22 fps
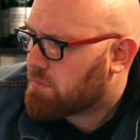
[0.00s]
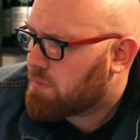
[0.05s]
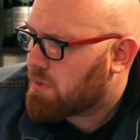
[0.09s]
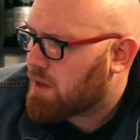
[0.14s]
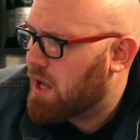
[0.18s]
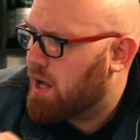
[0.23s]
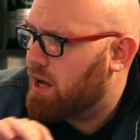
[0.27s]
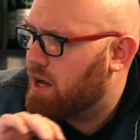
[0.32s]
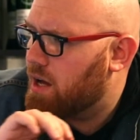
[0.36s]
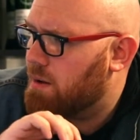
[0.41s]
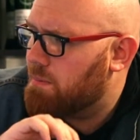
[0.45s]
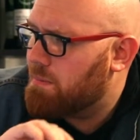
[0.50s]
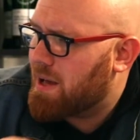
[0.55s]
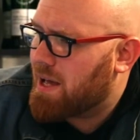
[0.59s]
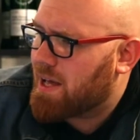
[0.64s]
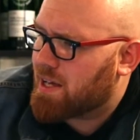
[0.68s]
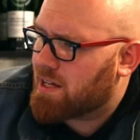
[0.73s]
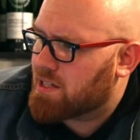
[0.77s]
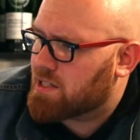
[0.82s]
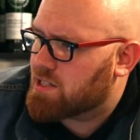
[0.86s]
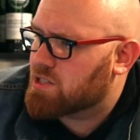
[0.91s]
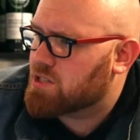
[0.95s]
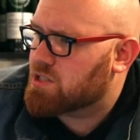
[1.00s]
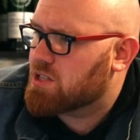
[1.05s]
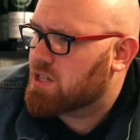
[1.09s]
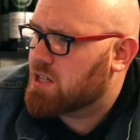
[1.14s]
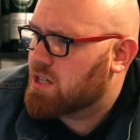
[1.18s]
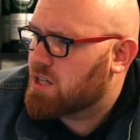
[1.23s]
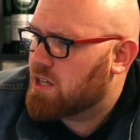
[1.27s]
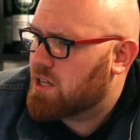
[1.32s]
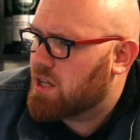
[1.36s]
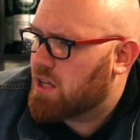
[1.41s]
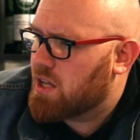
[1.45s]

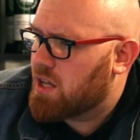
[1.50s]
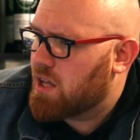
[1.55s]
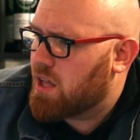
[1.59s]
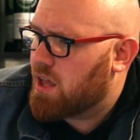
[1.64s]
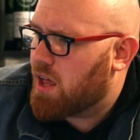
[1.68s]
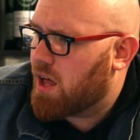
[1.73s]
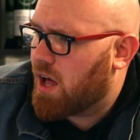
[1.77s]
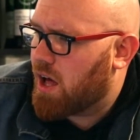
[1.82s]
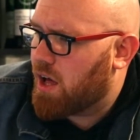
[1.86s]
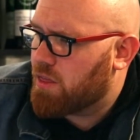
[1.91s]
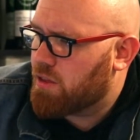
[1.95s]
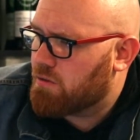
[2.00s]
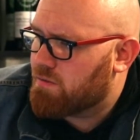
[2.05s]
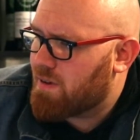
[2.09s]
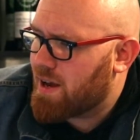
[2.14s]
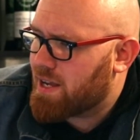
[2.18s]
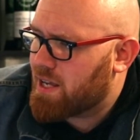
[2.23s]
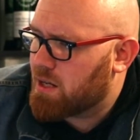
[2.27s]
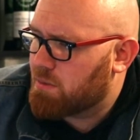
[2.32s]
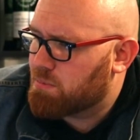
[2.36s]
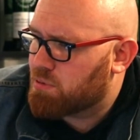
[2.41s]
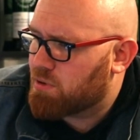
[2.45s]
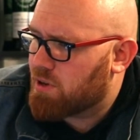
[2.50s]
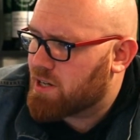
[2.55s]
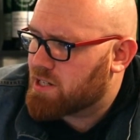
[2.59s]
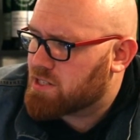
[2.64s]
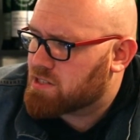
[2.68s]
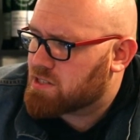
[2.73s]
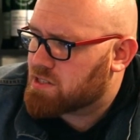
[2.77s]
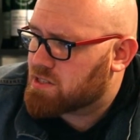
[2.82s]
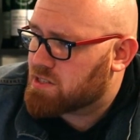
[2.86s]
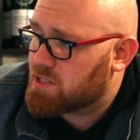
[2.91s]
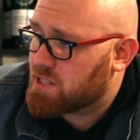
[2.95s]
The regular
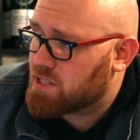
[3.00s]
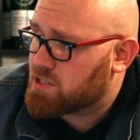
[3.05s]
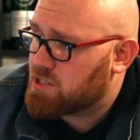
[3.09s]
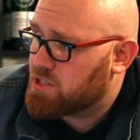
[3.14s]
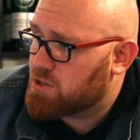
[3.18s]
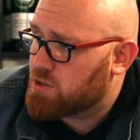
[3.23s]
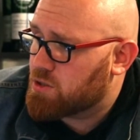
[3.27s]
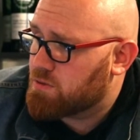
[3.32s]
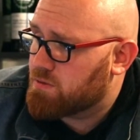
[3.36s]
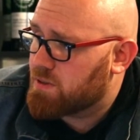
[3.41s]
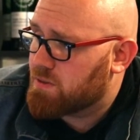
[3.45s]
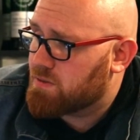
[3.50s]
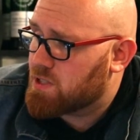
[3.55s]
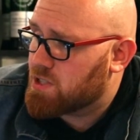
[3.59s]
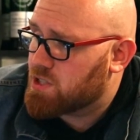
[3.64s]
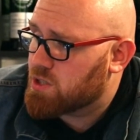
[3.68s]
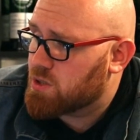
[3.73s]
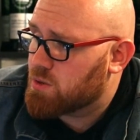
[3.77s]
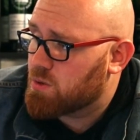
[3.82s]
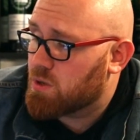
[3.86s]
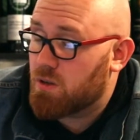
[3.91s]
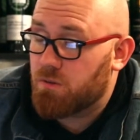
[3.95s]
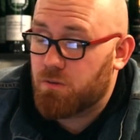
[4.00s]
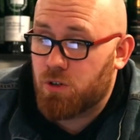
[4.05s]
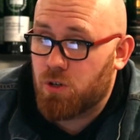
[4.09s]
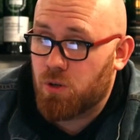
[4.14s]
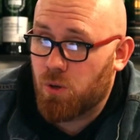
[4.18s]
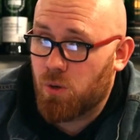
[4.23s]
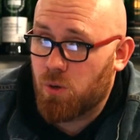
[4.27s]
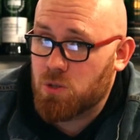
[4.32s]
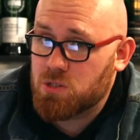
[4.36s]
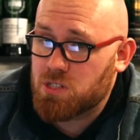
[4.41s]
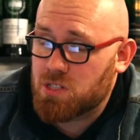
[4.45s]
price is $62.52. Of
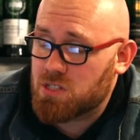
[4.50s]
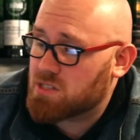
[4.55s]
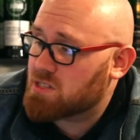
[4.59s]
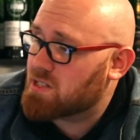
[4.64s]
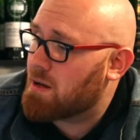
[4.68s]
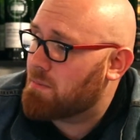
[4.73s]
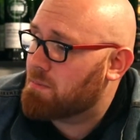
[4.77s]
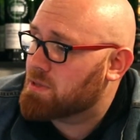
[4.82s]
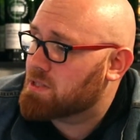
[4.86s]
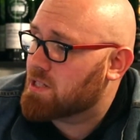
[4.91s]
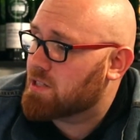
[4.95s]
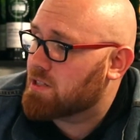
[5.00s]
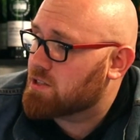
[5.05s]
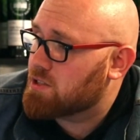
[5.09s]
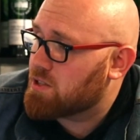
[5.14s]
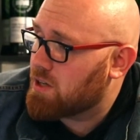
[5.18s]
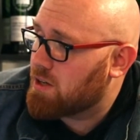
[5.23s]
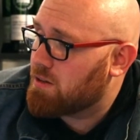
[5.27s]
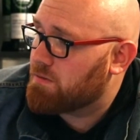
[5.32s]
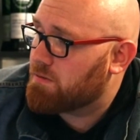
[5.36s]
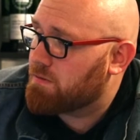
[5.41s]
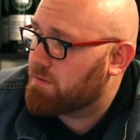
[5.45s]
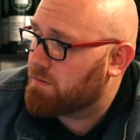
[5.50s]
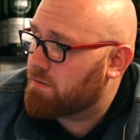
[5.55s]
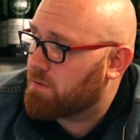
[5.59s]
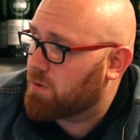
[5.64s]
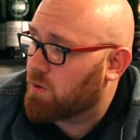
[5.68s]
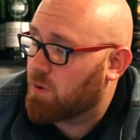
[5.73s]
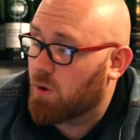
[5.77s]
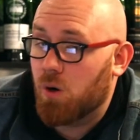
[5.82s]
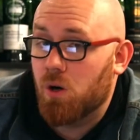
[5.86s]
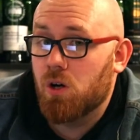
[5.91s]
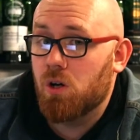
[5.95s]
course, it's 10% off
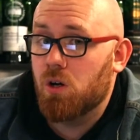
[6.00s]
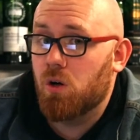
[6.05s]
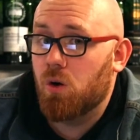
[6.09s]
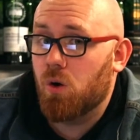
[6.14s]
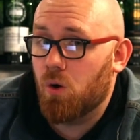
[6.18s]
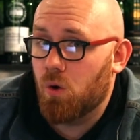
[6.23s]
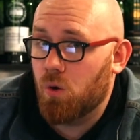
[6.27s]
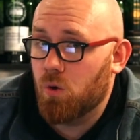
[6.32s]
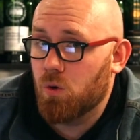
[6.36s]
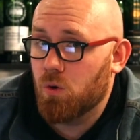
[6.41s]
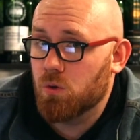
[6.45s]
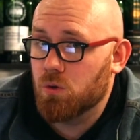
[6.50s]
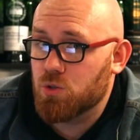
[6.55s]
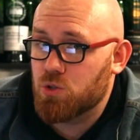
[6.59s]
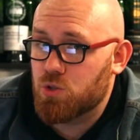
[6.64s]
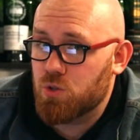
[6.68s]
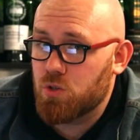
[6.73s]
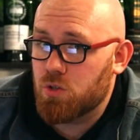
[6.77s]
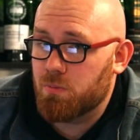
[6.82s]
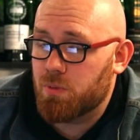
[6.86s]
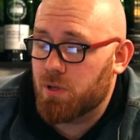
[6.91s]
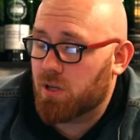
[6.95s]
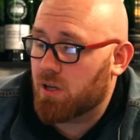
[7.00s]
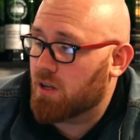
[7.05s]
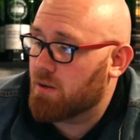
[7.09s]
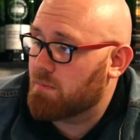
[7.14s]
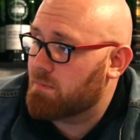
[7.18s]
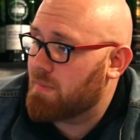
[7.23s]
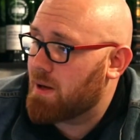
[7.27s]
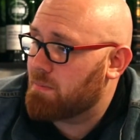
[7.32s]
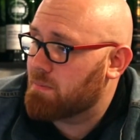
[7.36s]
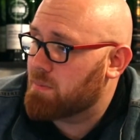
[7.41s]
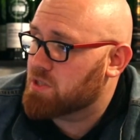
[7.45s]
for all Juniper Club
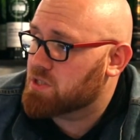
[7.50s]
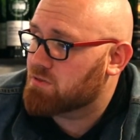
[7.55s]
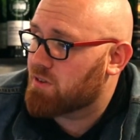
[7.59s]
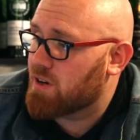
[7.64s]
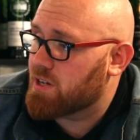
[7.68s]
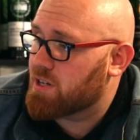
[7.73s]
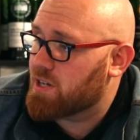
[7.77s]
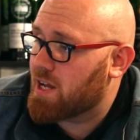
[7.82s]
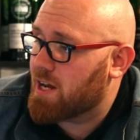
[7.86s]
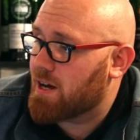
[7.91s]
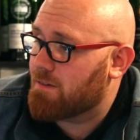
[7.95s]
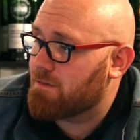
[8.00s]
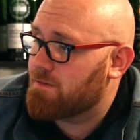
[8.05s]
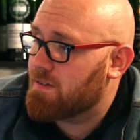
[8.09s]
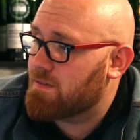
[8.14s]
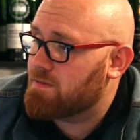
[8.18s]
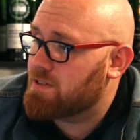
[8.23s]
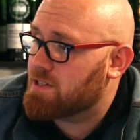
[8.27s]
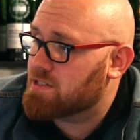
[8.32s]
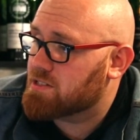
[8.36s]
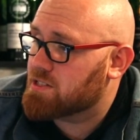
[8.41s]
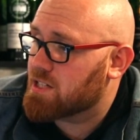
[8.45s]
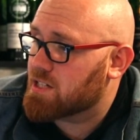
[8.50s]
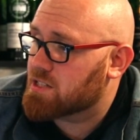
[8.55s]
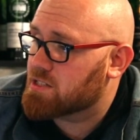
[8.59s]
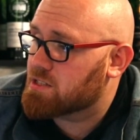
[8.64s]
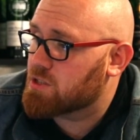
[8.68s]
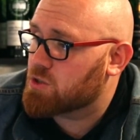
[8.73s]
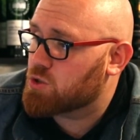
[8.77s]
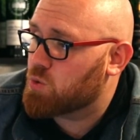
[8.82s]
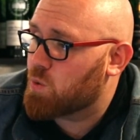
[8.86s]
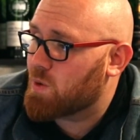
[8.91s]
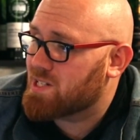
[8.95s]
members right now.
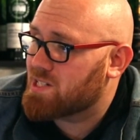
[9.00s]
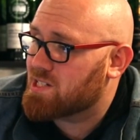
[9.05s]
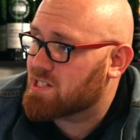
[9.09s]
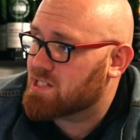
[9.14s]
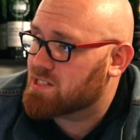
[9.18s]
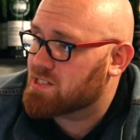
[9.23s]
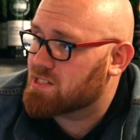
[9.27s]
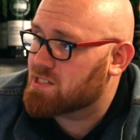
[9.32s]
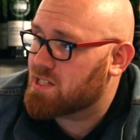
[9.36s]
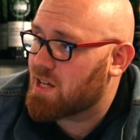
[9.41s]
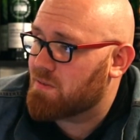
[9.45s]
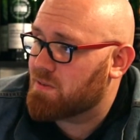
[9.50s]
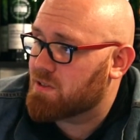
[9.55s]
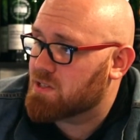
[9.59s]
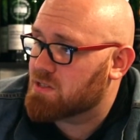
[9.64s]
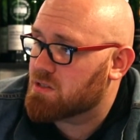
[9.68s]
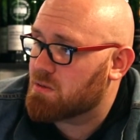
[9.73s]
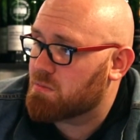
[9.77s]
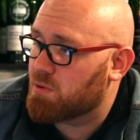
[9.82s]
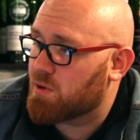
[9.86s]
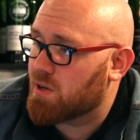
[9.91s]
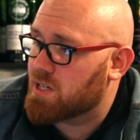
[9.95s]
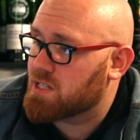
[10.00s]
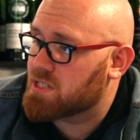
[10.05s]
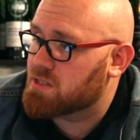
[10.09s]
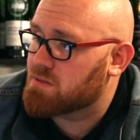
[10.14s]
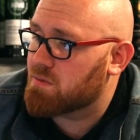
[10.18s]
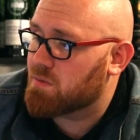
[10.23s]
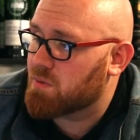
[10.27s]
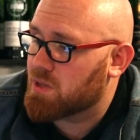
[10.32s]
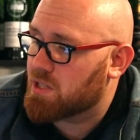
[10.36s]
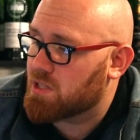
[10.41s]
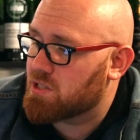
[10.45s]
$56.27 is the
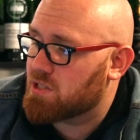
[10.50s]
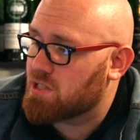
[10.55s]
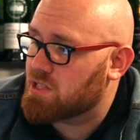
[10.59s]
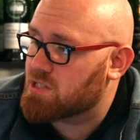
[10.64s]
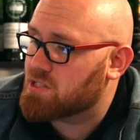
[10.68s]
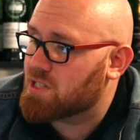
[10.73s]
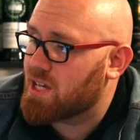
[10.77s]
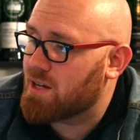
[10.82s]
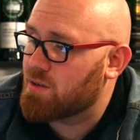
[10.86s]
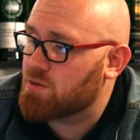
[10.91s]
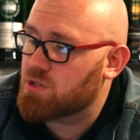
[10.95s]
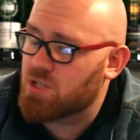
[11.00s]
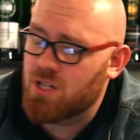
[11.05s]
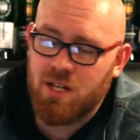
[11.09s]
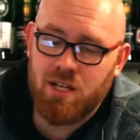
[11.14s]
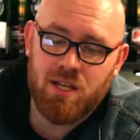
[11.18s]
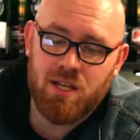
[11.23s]
price with the discount.